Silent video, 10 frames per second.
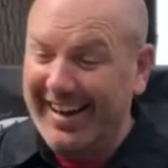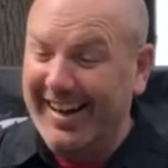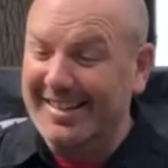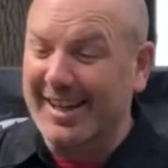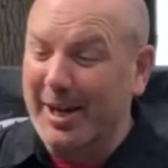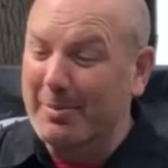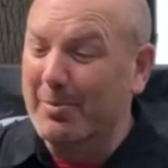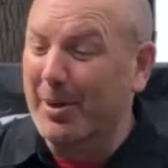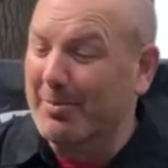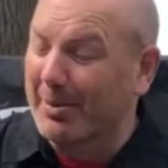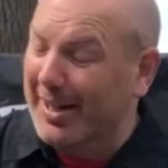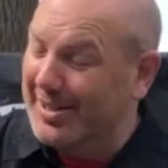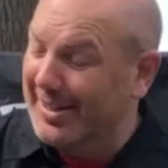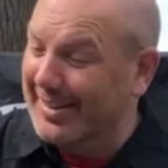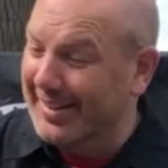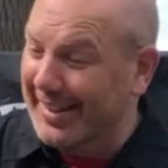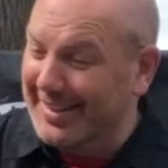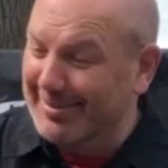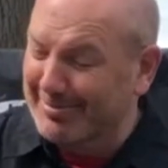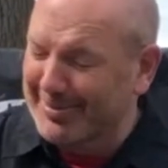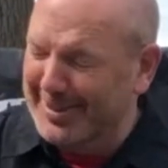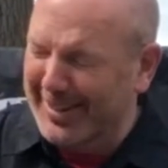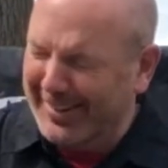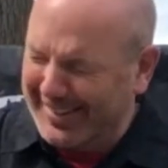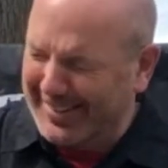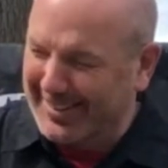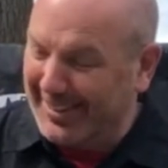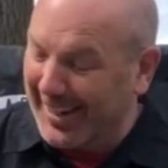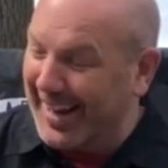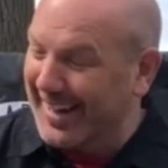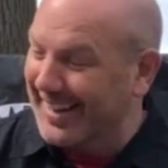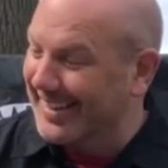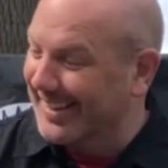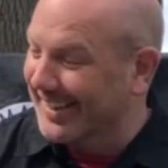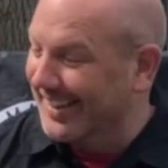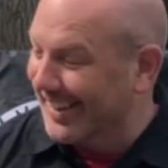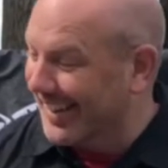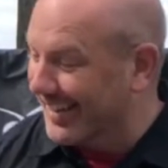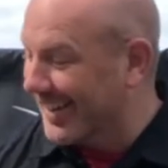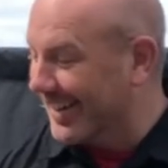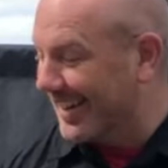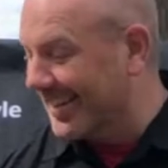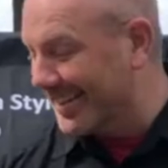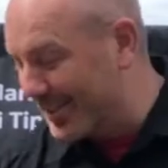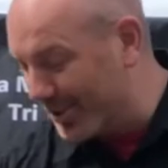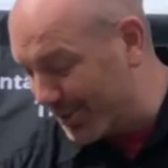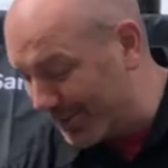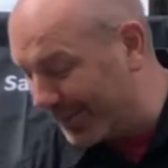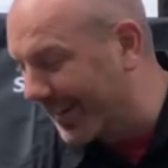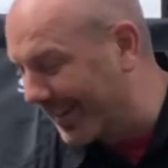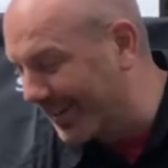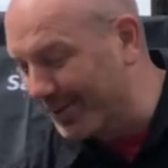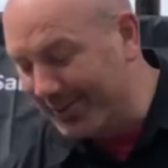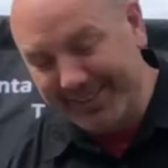it's gonna be pretty pungent. You're gonna start crying, and you're gonna need a tissue. Thank you.